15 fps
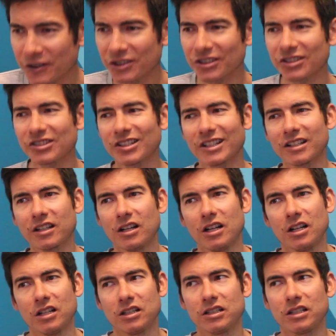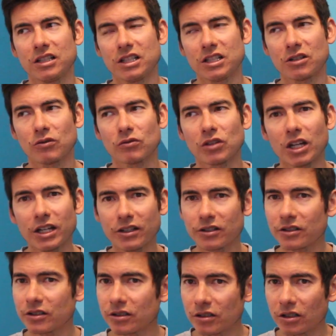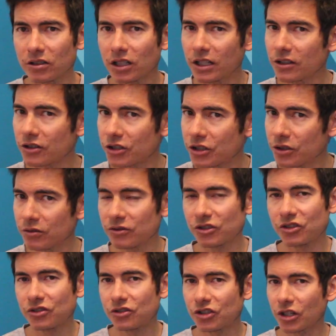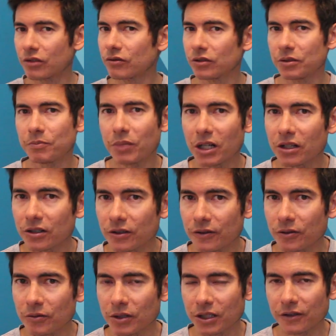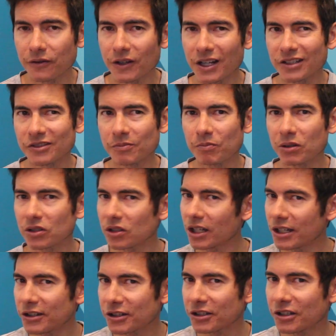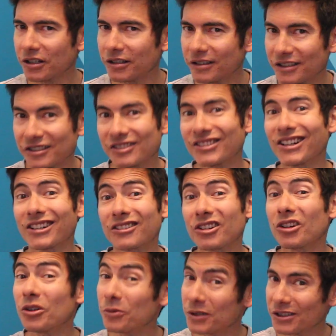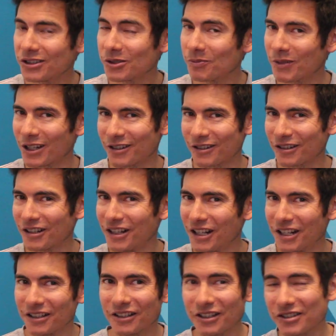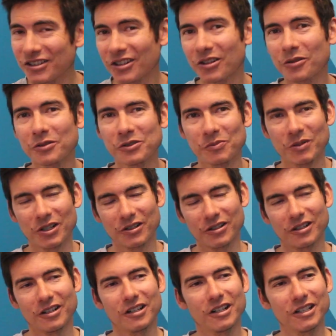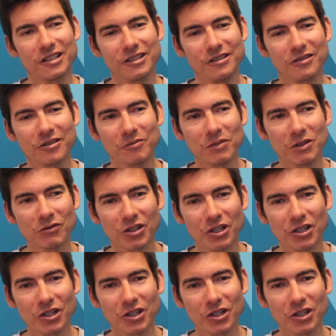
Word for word: physics, that you know, lighter a lighter shoe is generally better for running fast, but lighter is not always better. Lighter's not always better. Uh, you could be